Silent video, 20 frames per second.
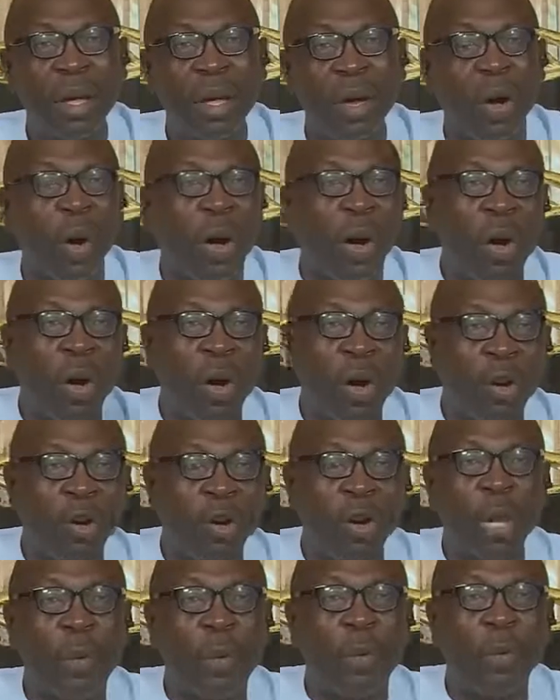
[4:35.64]
Or
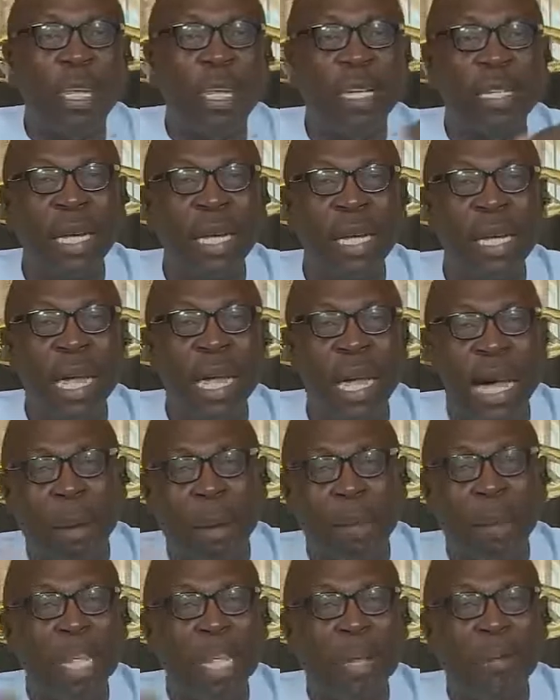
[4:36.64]
Honorable EJ
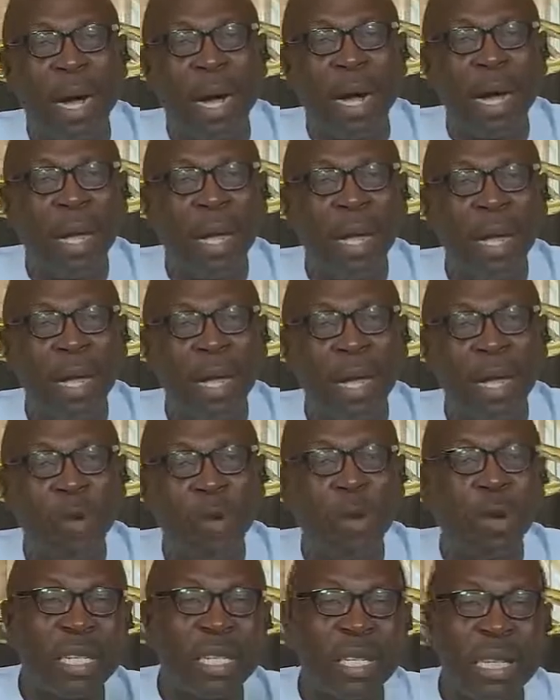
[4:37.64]
Agbonayinma,
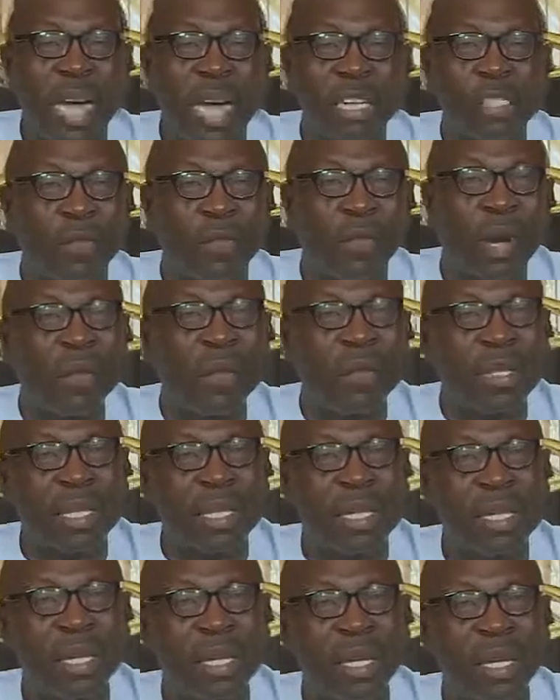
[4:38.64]
who was in the House of
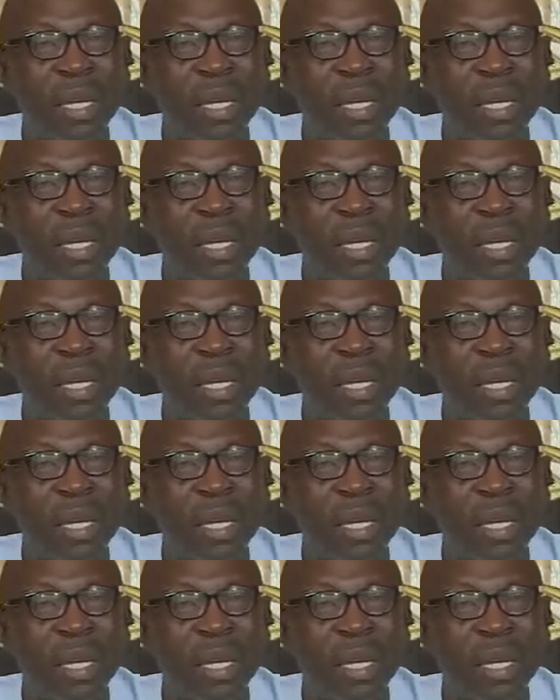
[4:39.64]
Reps?